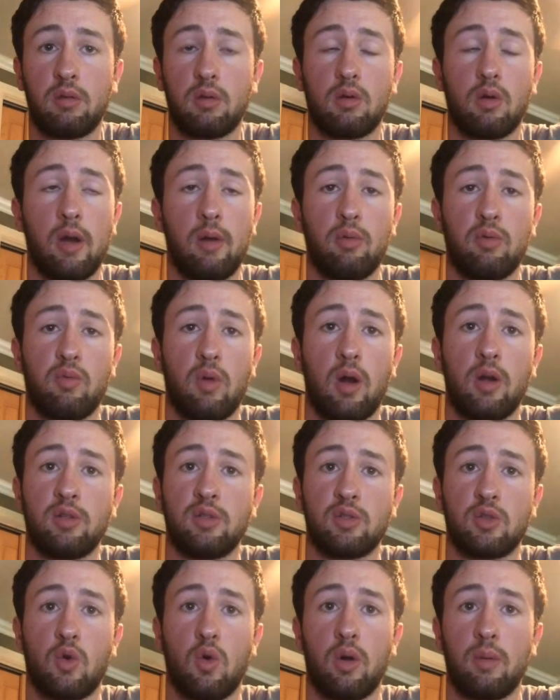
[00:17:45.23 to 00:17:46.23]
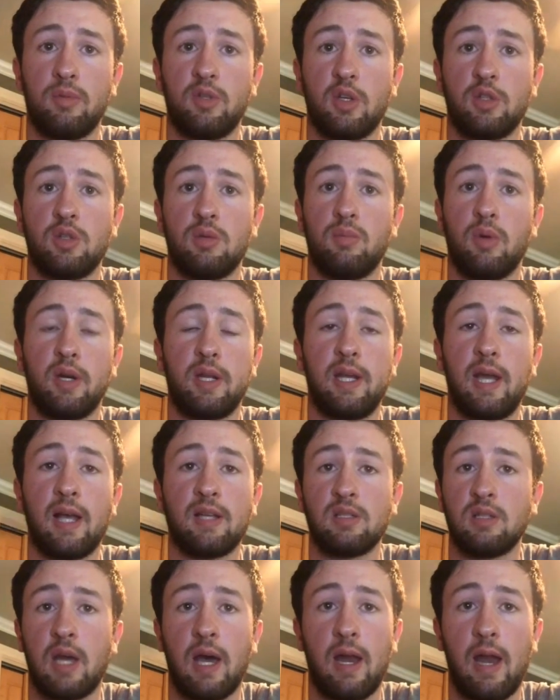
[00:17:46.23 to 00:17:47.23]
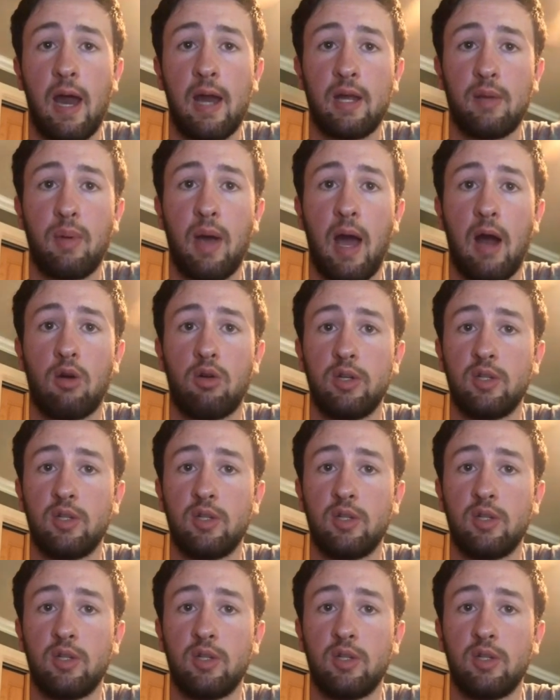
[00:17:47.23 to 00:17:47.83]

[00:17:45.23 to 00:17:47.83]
great with runners in scoring position, but he hasn't had any power.